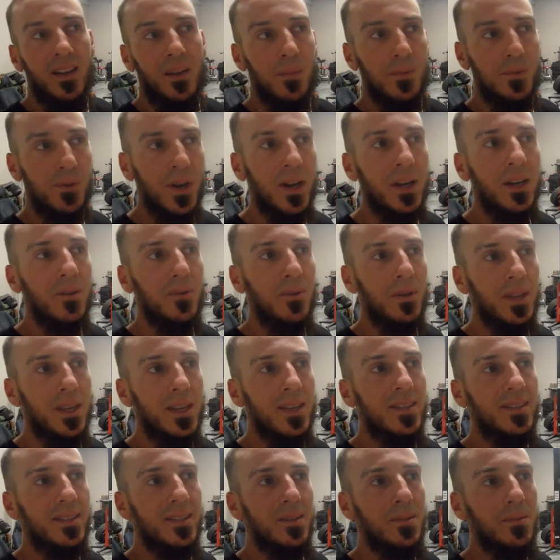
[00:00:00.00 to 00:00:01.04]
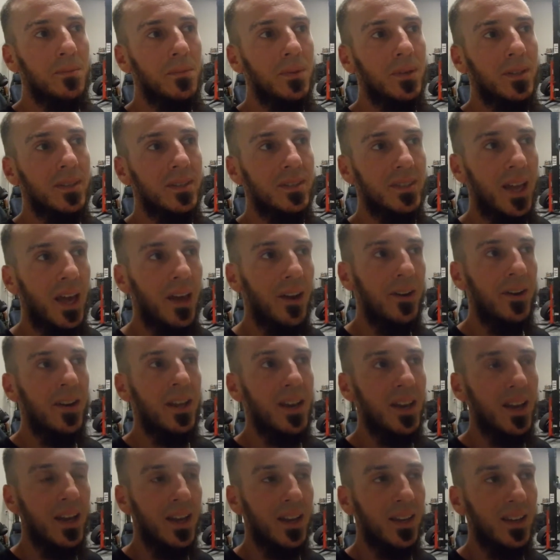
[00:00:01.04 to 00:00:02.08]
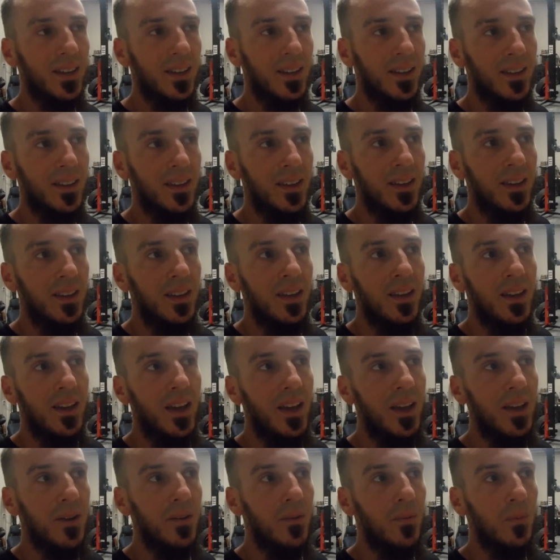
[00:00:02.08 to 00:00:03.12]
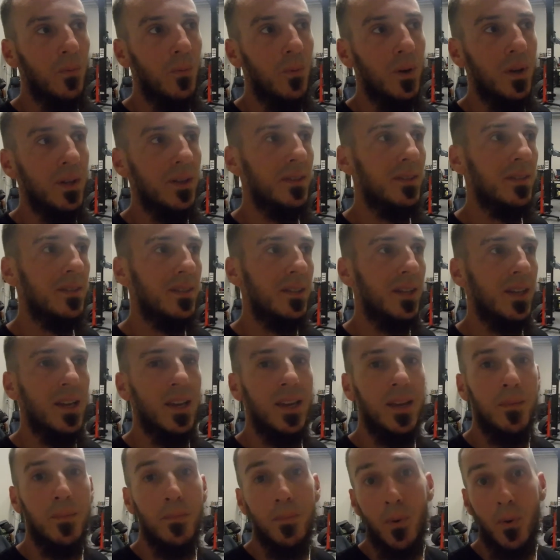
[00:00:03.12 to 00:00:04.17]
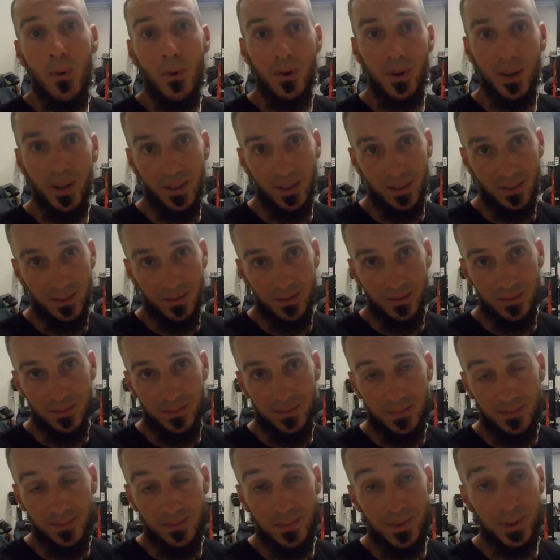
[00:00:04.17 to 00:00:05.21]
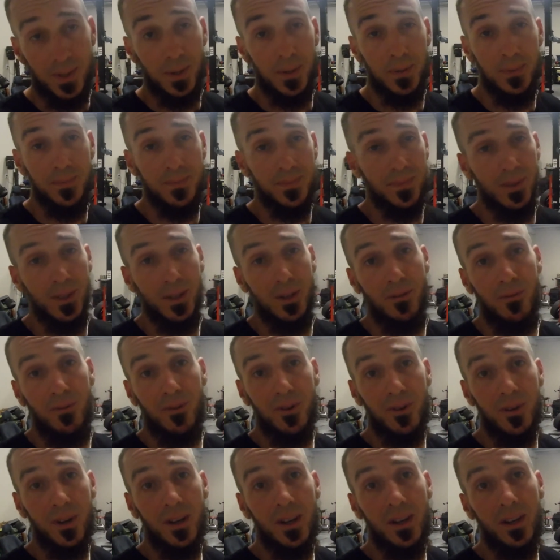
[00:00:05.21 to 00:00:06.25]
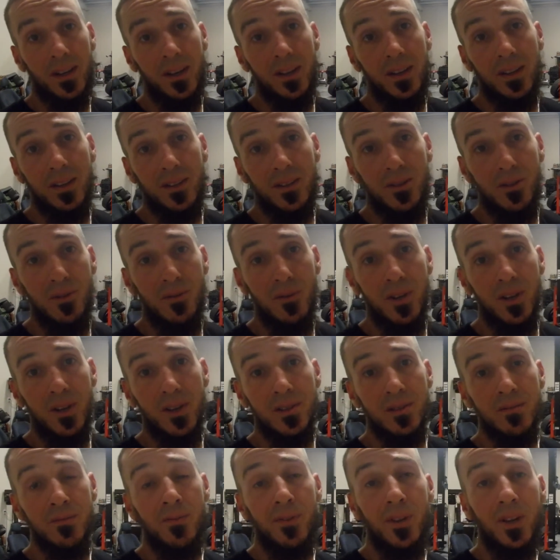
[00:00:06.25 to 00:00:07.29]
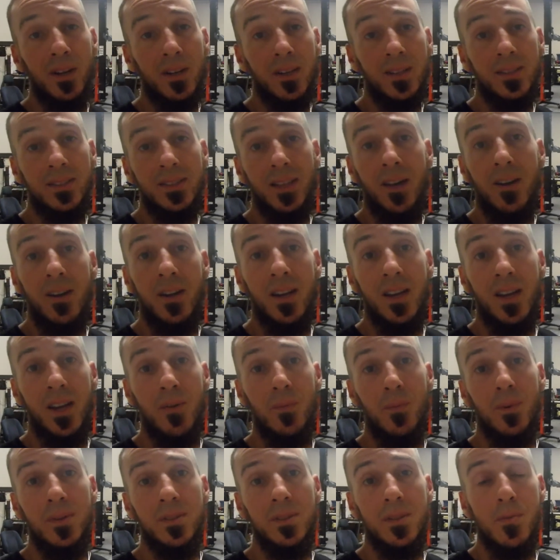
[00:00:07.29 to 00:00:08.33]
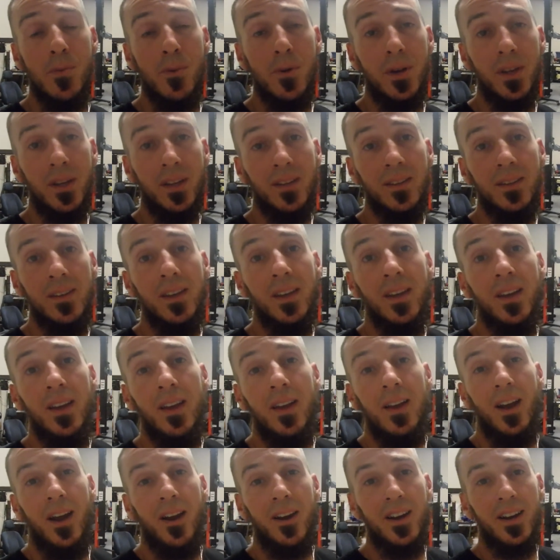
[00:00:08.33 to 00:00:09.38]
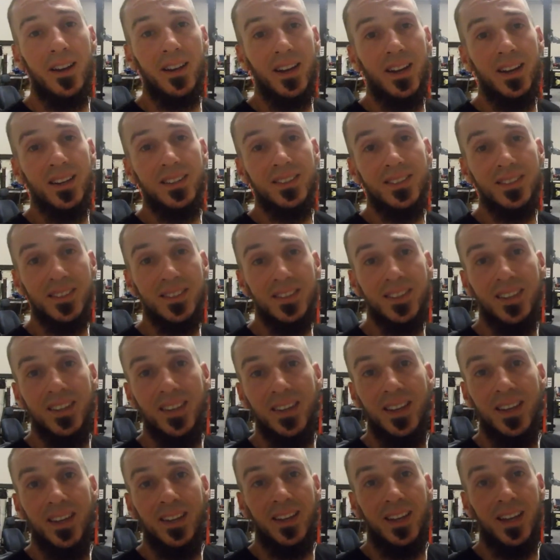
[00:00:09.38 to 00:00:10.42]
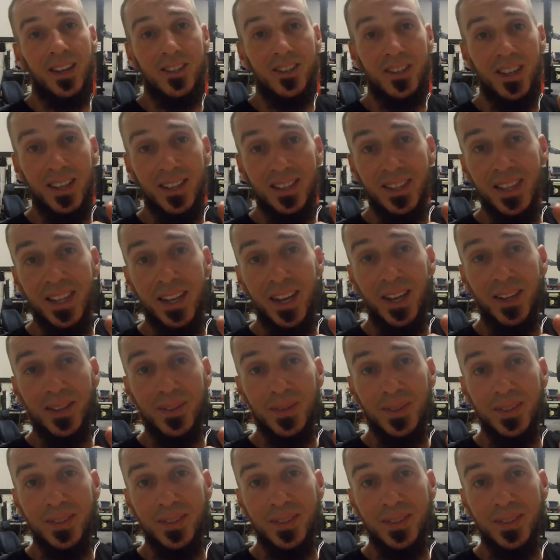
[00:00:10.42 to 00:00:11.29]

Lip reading: I'm trying to release them Saturday night and Wednesday morning. So look for new videos and vlogs Saturday night and Wednesday morning. Alright guys, catch you guys in the next